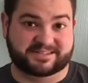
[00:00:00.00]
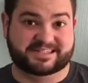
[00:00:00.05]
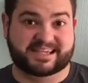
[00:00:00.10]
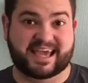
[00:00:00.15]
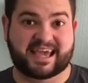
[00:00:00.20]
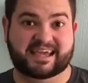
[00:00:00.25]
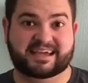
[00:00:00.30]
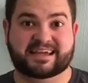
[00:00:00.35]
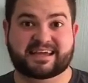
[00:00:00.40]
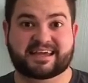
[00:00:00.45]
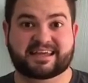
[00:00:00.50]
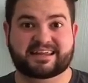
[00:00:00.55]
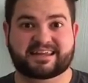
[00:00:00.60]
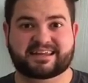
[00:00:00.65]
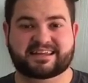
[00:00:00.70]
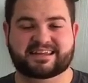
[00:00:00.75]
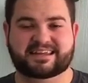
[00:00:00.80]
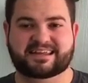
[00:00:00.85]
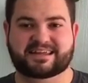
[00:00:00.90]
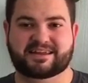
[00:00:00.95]
saying
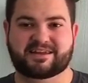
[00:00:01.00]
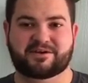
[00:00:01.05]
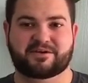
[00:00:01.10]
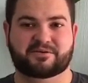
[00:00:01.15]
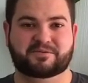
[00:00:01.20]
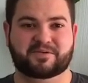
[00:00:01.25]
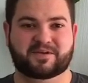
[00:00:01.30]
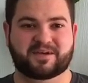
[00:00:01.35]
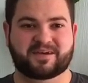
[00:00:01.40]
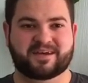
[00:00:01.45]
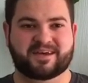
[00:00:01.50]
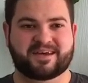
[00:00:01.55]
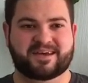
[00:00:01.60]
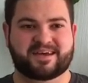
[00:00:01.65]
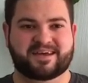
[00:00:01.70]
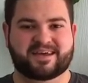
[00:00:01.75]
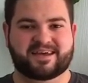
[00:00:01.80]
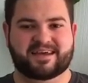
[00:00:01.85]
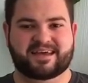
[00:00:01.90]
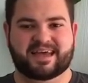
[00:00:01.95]
it, you know.
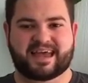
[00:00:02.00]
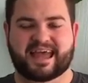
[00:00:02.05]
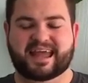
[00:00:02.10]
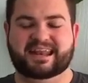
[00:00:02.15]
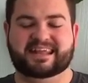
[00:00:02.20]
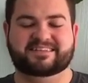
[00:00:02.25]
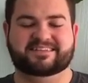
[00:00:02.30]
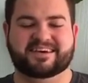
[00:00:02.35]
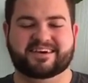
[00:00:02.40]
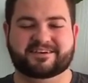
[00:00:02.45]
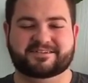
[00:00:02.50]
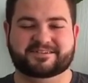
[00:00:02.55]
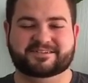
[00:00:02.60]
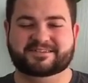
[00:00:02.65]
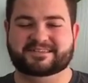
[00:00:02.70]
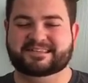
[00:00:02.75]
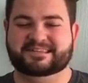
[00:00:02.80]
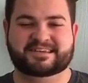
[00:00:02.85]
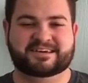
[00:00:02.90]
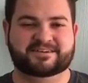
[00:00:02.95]
And he
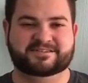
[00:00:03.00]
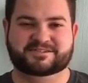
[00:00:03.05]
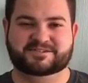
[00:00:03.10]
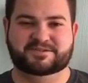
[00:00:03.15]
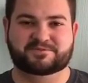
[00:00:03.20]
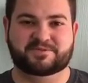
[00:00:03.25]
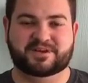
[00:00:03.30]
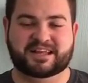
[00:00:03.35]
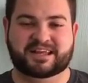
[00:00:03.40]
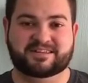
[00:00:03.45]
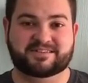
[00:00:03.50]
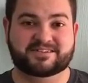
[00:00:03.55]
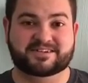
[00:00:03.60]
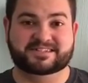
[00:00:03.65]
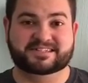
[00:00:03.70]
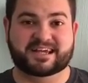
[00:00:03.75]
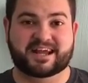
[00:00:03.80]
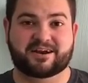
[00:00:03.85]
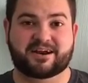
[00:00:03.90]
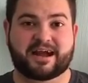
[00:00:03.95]
tells her when he
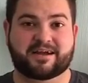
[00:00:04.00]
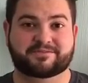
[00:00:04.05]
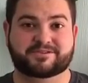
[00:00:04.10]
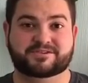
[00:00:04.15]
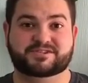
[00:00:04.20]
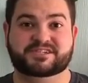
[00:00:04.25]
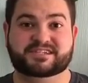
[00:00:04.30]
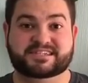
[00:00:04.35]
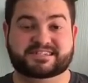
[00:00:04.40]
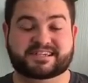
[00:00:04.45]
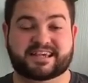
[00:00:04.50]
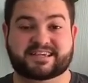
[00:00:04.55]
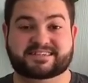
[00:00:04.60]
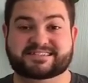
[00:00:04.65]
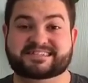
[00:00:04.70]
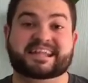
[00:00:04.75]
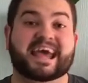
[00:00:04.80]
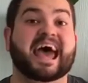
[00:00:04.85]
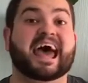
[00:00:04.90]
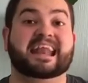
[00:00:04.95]
looks at her after she says
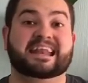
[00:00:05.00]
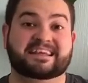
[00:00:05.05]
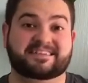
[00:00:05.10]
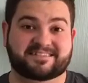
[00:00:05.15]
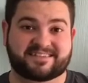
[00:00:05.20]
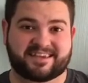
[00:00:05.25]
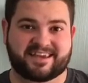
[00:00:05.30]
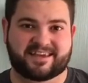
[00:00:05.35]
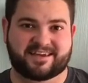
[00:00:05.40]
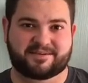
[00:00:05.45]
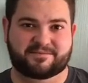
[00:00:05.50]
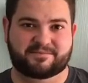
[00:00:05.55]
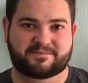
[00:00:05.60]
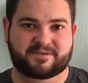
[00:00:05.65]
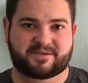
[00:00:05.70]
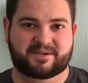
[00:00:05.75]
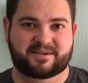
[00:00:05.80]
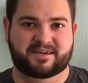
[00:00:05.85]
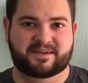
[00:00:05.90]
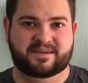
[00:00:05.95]
daddy to him.
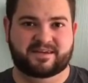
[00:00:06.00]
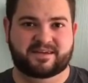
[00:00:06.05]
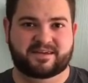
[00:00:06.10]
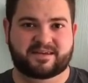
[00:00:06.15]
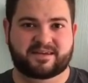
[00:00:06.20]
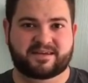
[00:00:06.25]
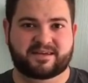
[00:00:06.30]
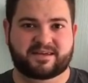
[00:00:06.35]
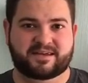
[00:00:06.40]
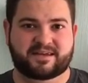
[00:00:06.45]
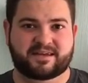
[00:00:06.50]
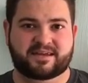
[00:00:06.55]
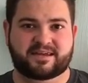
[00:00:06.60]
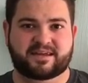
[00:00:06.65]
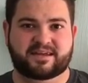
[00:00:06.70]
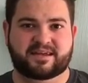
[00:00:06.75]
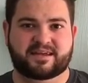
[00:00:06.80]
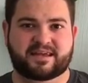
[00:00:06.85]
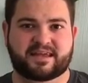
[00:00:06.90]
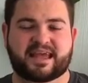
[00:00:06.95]

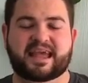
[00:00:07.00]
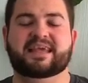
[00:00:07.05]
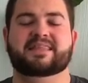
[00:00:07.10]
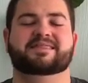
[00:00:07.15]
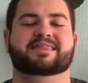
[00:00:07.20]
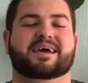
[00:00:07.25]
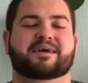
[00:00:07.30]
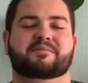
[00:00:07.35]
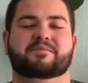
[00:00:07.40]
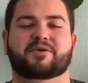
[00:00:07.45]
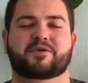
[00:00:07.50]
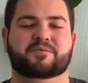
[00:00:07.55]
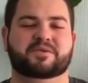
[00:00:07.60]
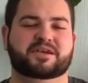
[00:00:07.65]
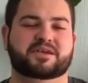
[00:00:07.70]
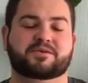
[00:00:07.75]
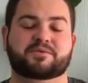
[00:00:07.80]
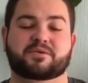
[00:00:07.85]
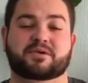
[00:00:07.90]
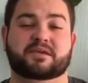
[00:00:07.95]
In that
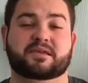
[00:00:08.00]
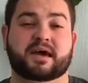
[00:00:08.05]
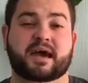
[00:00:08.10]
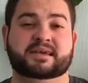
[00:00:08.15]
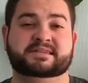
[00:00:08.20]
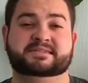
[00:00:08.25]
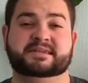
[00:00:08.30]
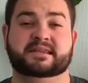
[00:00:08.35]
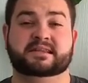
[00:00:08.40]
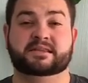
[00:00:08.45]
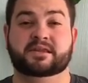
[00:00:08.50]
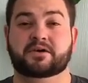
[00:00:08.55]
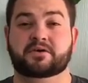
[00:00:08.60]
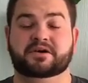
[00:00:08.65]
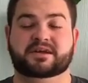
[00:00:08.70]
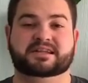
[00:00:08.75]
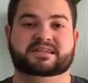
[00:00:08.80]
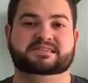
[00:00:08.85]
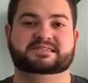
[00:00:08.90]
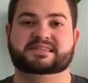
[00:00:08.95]
moment, you realize that
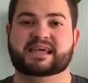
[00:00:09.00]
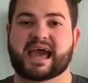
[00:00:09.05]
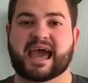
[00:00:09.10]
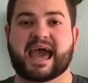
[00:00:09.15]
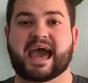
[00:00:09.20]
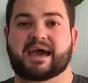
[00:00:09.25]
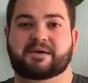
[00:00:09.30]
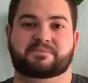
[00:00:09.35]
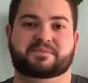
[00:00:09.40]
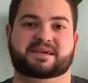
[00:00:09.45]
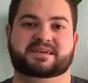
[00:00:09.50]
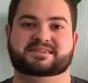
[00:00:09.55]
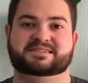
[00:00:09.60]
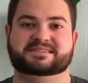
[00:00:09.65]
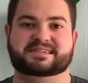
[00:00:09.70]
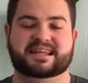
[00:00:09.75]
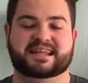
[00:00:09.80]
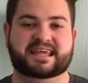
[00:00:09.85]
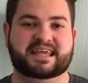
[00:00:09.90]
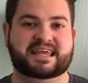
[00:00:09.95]
Logan is the happiest
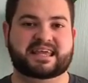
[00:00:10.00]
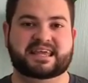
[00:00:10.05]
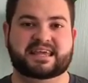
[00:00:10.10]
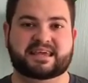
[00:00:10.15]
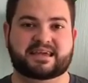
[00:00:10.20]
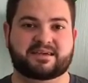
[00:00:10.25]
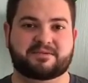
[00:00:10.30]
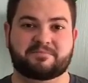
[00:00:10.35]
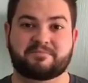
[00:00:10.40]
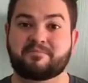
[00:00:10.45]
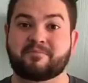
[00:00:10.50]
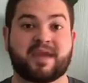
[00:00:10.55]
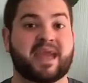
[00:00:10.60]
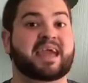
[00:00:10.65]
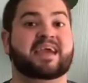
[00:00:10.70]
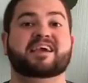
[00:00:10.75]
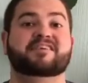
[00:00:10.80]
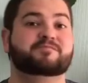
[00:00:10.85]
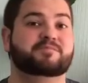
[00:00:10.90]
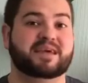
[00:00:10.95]
that he may
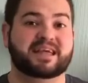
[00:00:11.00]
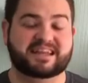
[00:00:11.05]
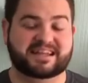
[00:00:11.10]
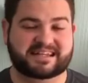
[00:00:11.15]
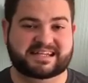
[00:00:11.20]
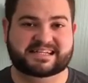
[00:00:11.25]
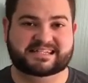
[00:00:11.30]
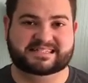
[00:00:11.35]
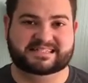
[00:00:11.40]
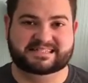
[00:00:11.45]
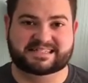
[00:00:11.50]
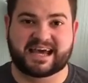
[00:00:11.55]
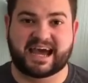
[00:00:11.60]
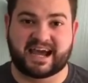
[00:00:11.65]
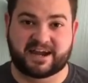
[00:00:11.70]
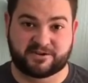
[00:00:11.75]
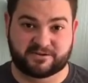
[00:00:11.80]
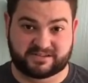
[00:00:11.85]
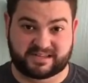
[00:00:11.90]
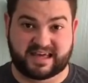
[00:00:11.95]
have been in his
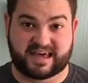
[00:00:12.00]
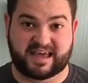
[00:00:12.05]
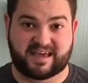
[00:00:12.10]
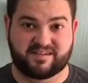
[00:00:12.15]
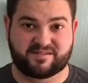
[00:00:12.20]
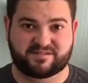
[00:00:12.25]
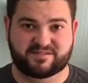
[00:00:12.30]
entire life.